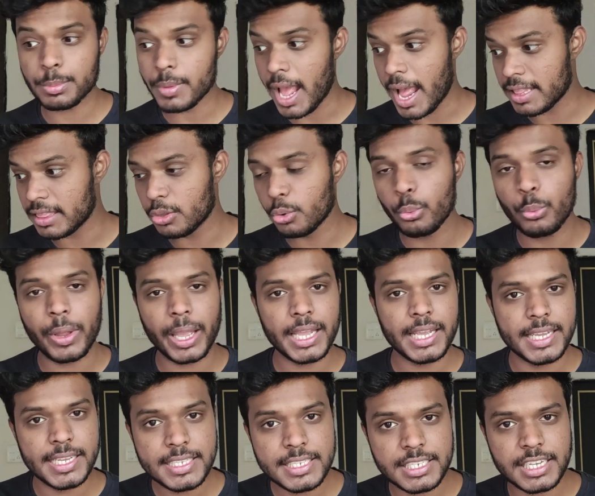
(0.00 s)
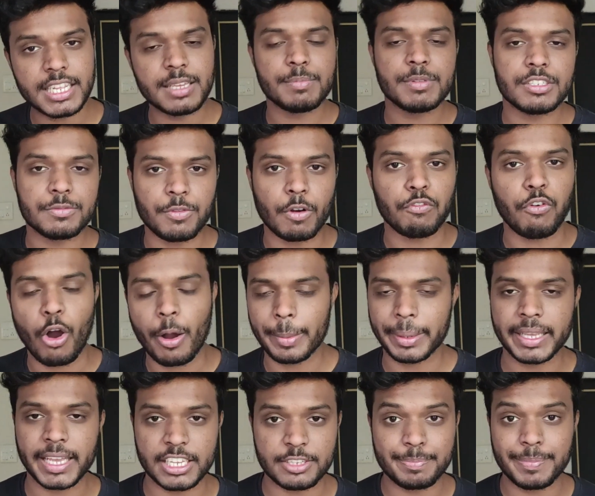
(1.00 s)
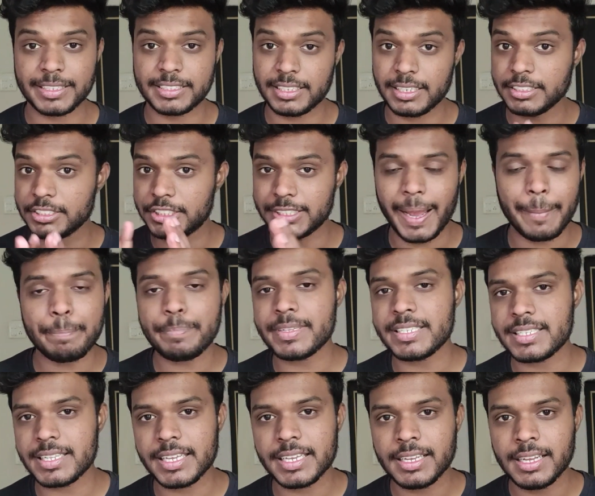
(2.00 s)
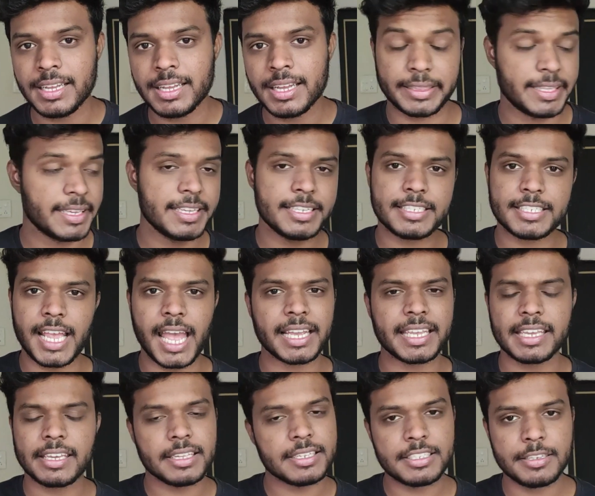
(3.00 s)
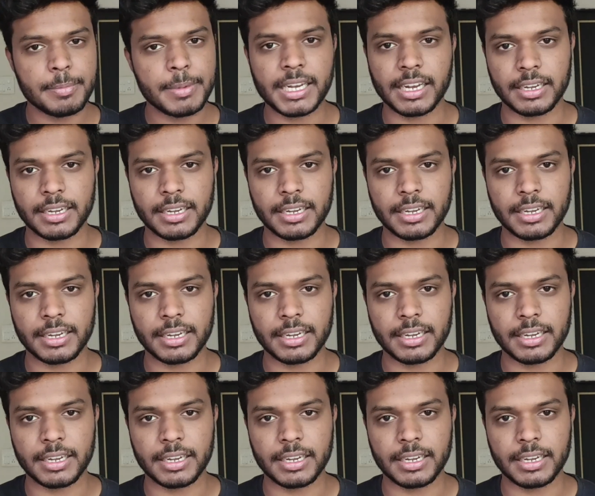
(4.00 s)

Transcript: team and the way his team is performing, especially in Champions League, I think his sacking is